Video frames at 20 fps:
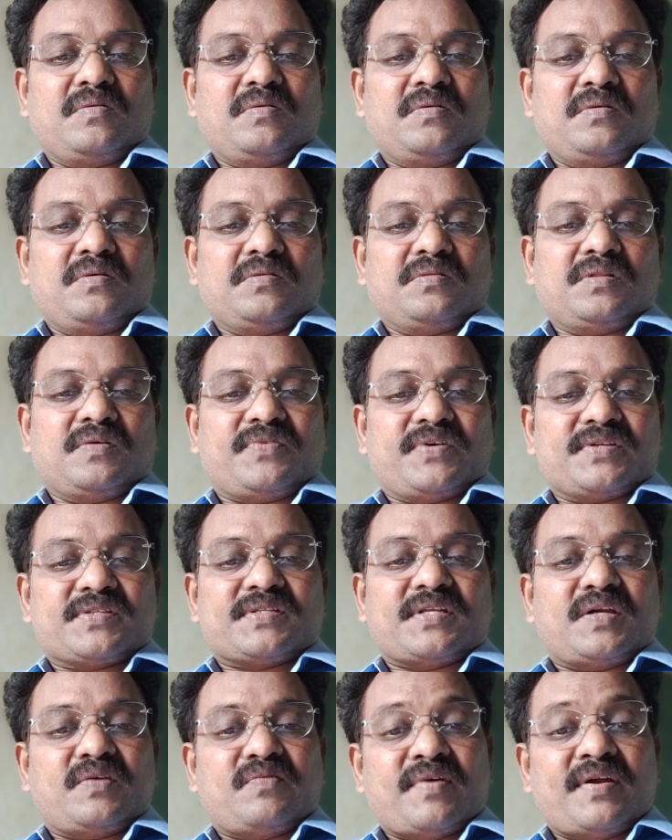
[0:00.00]
the first
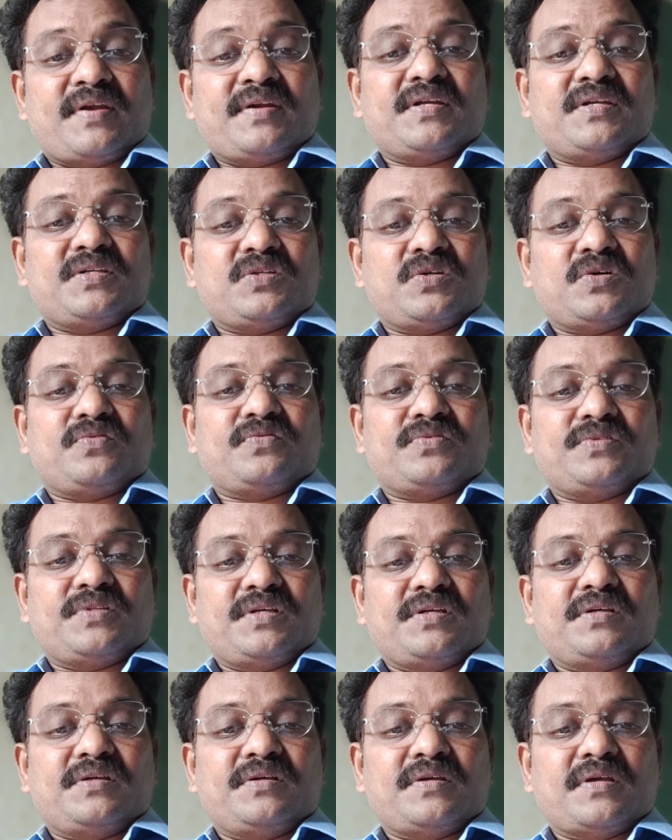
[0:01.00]
advantage of
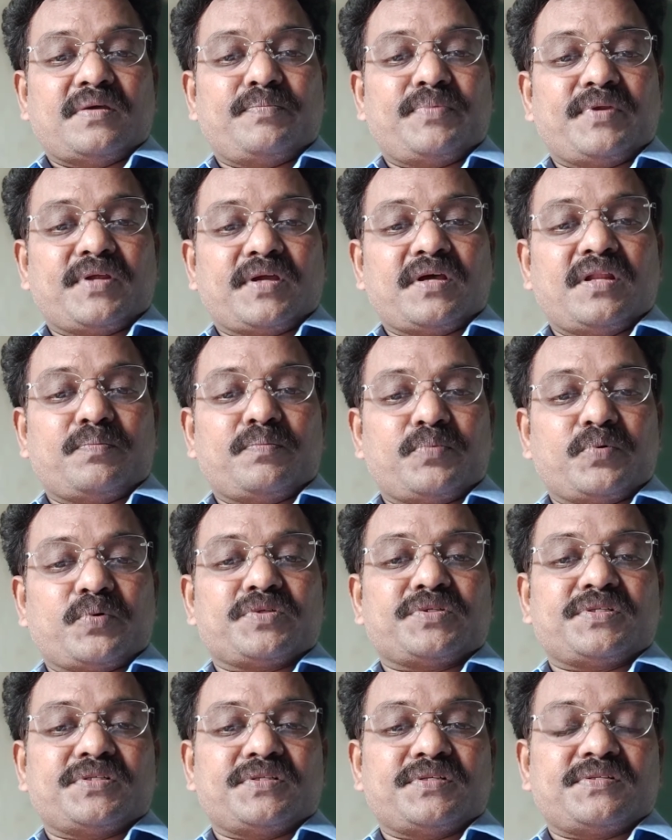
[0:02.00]
the empirical
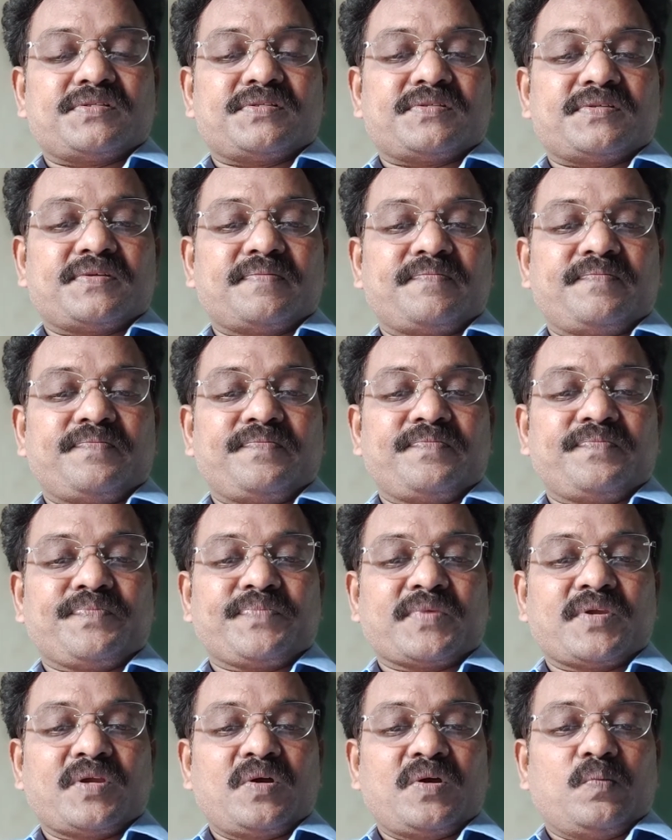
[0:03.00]
approach is
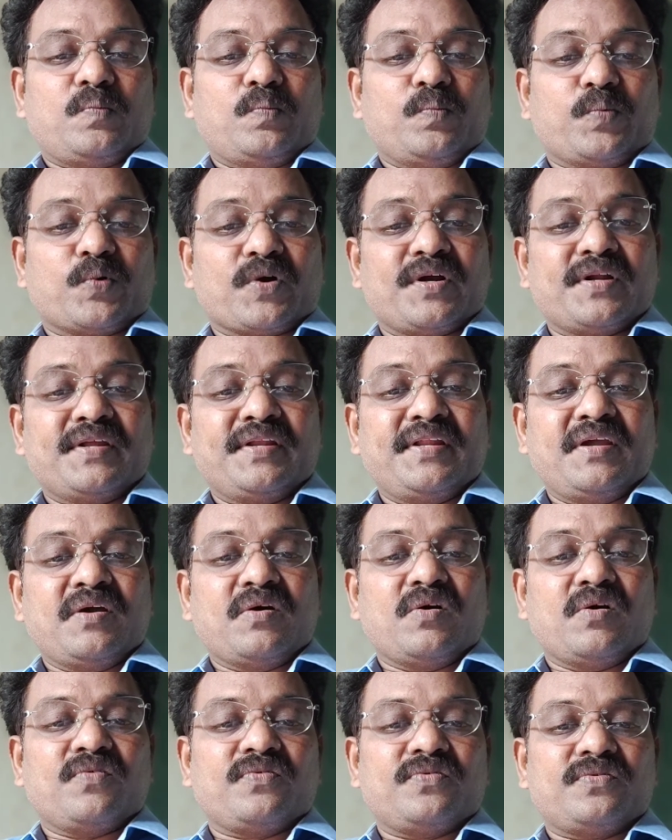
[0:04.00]
broadening
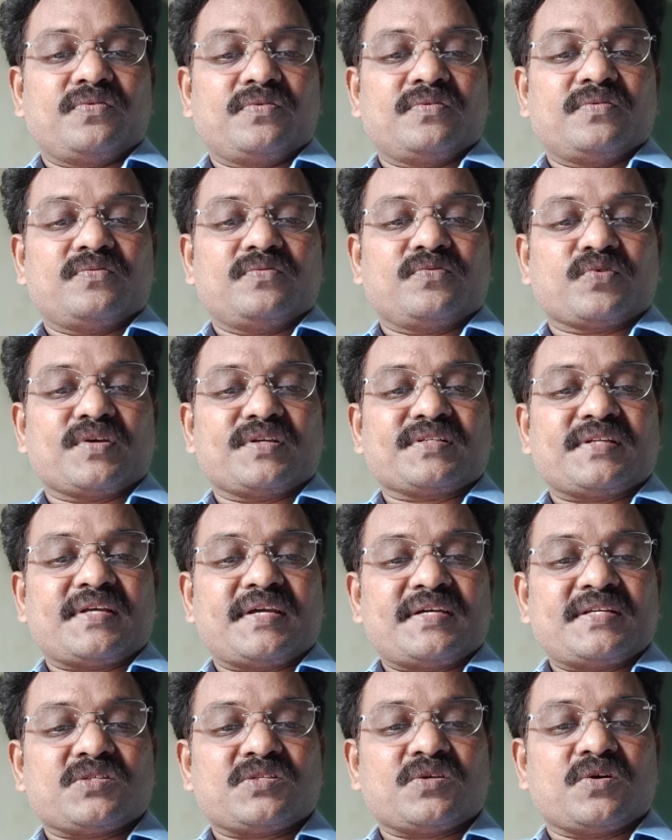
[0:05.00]
of
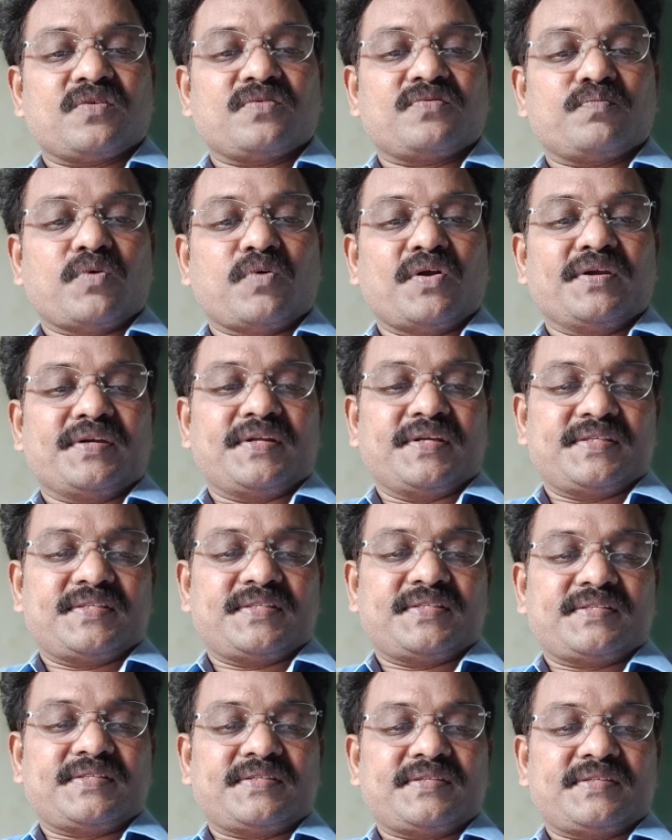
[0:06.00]
frontiers of politics.